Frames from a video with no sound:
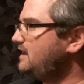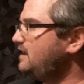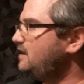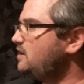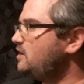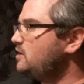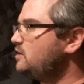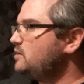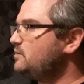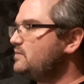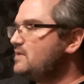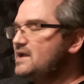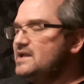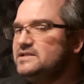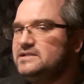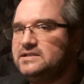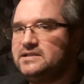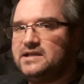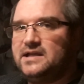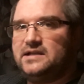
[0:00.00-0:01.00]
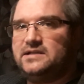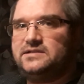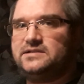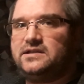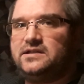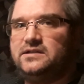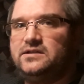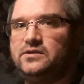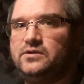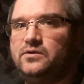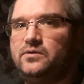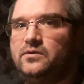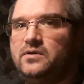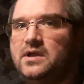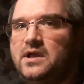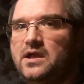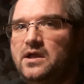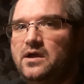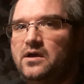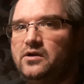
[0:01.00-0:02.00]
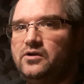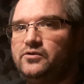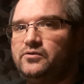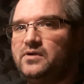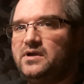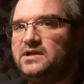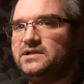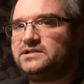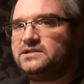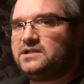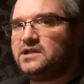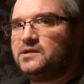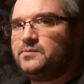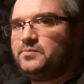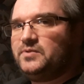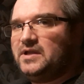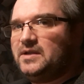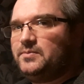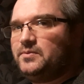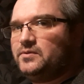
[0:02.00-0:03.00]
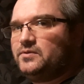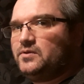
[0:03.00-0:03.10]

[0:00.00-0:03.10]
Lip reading: And our horizon line is gonna go across our paper,